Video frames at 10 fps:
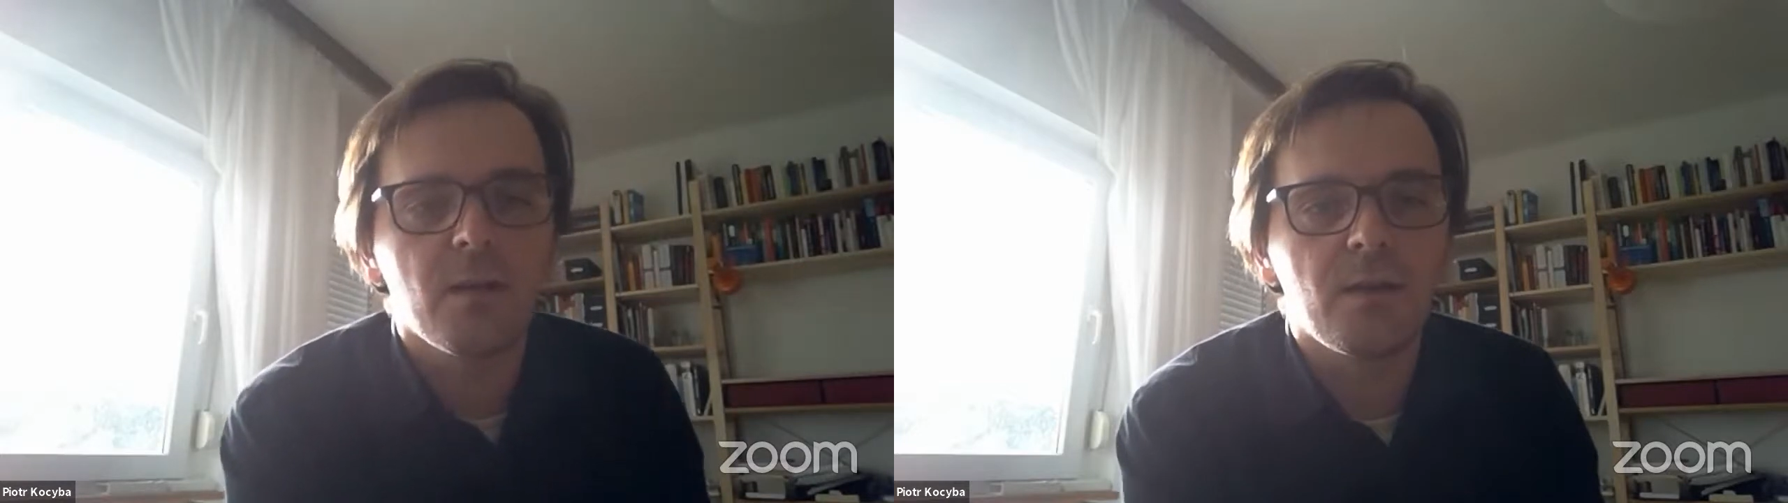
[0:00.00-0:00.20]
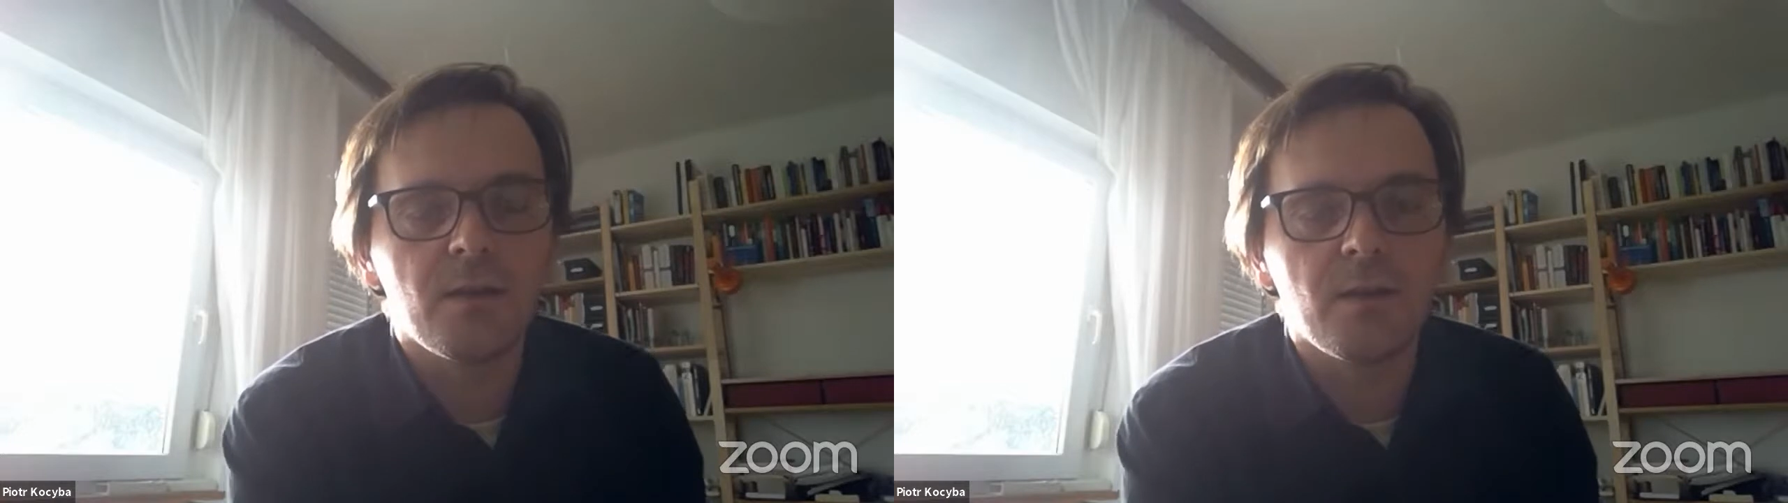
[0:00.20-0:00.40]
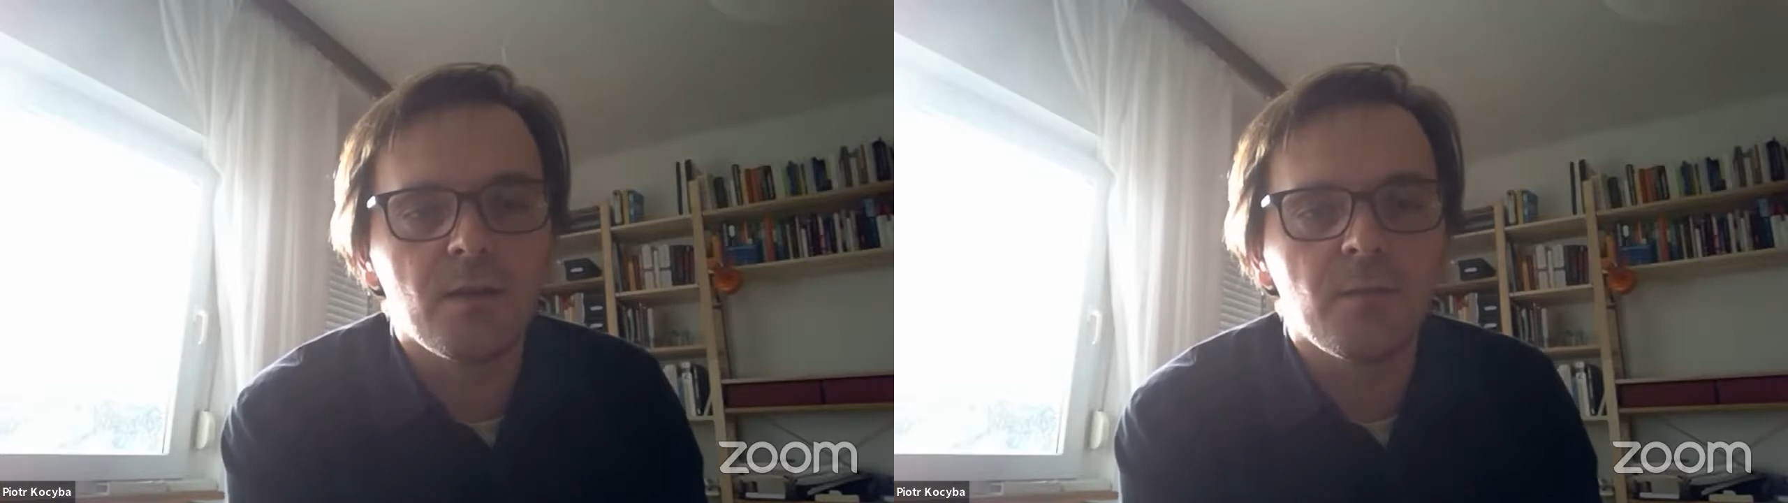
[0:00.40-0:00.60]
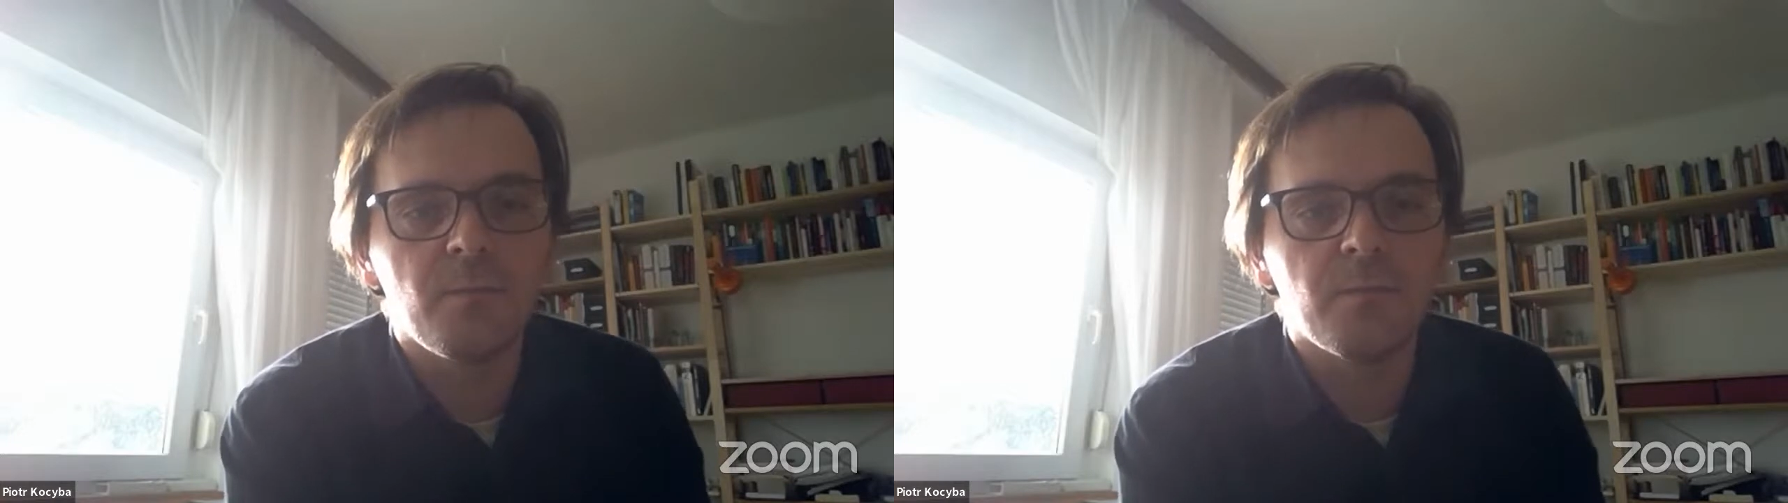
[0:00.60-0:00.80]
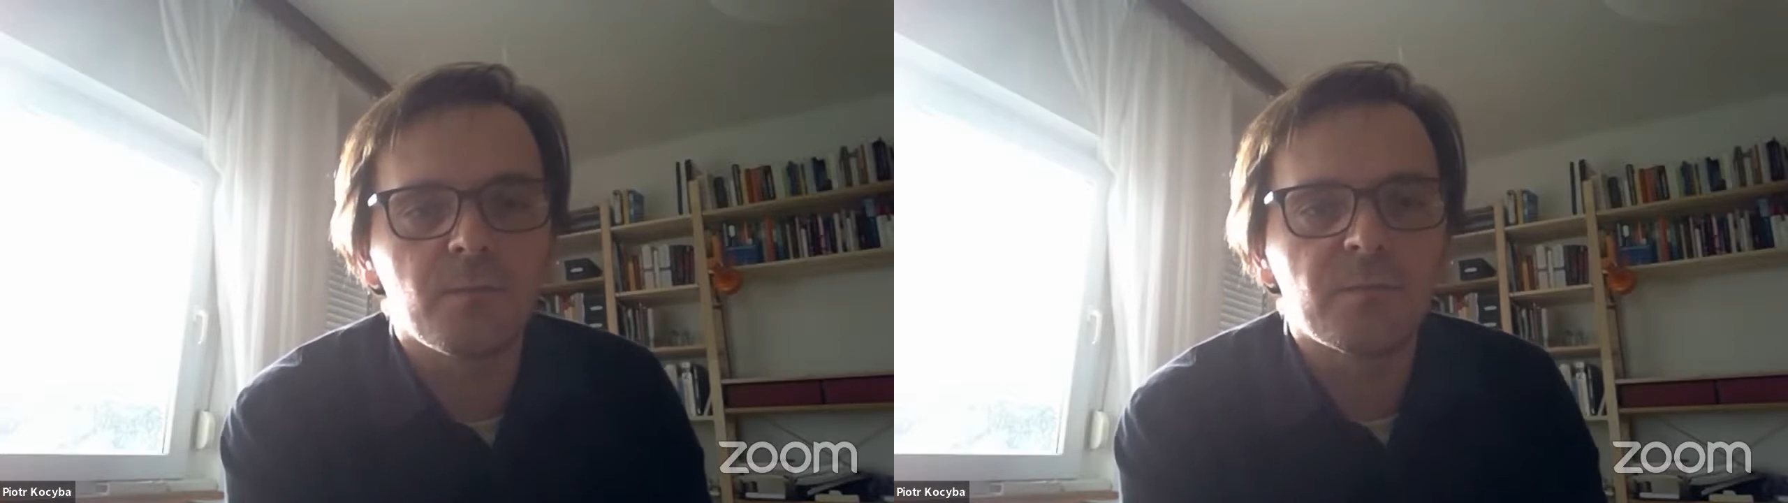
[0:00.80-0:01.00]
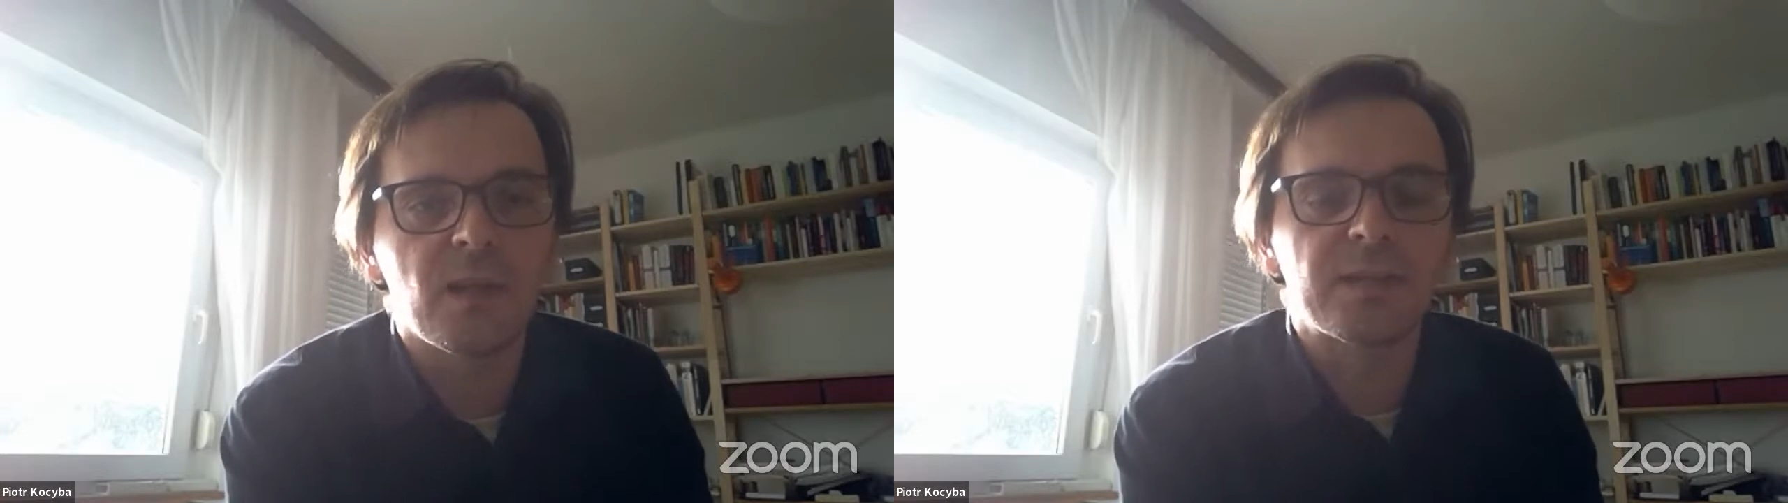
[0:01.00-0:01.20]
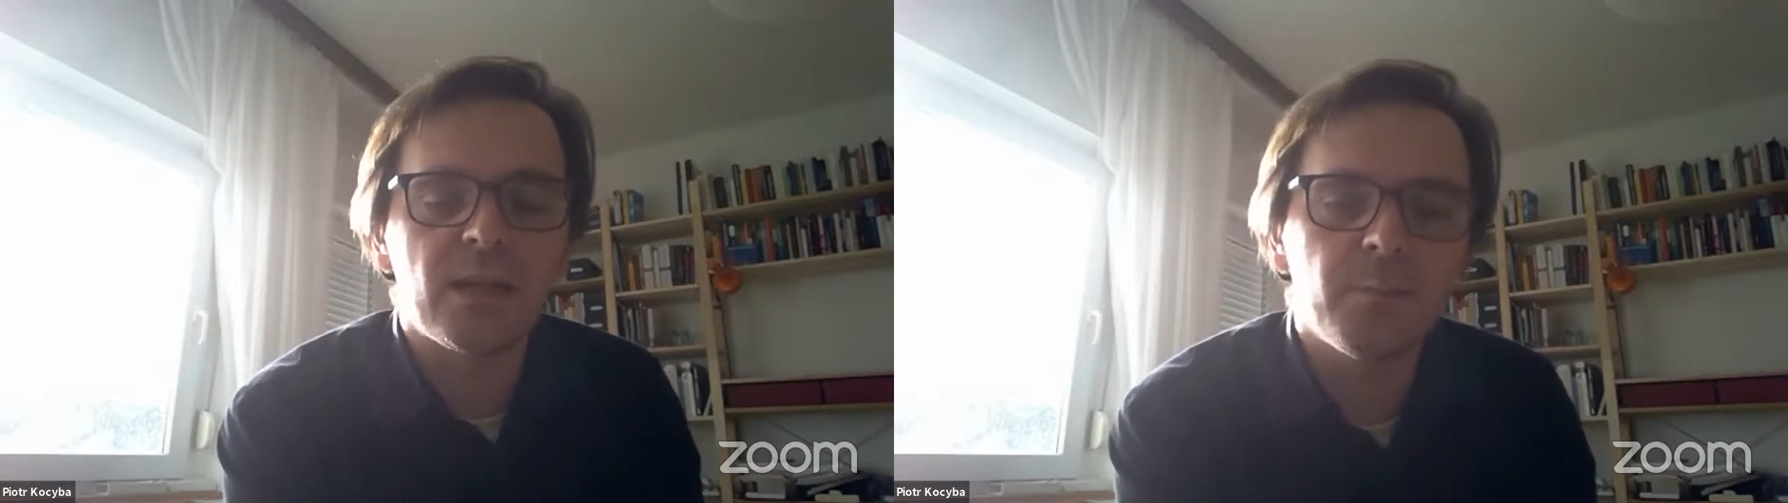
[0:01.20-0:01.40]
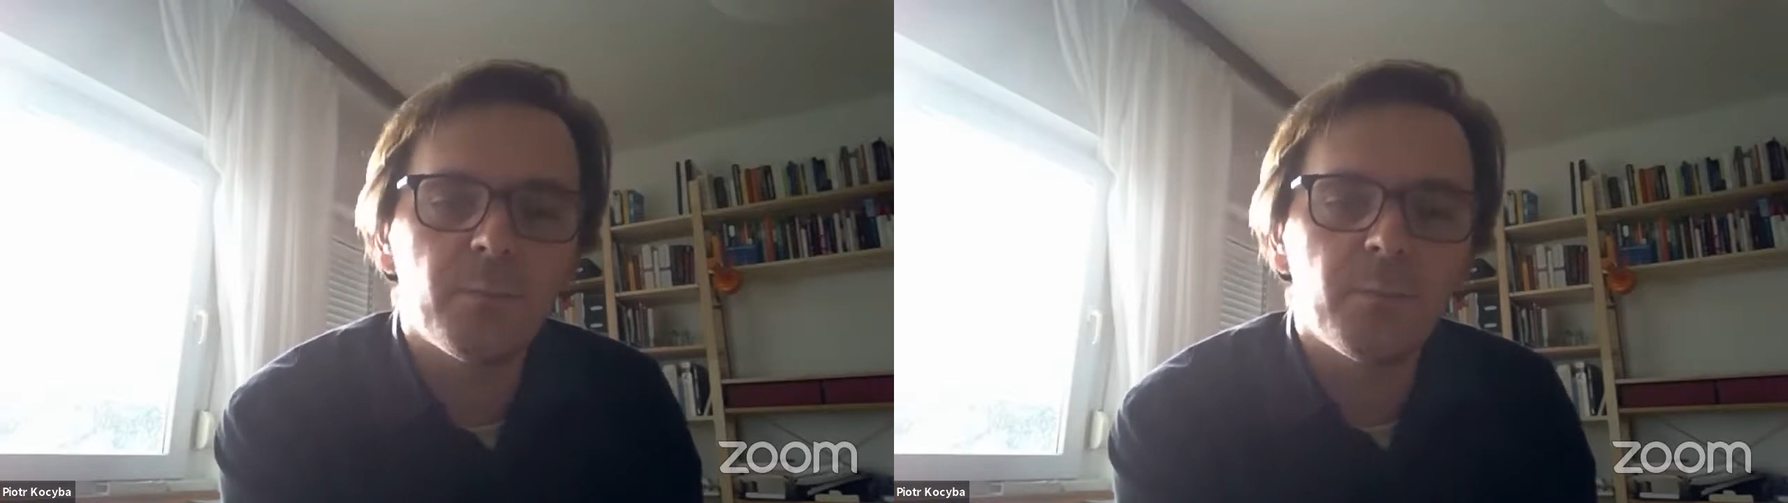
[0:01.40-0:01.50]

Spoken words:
at some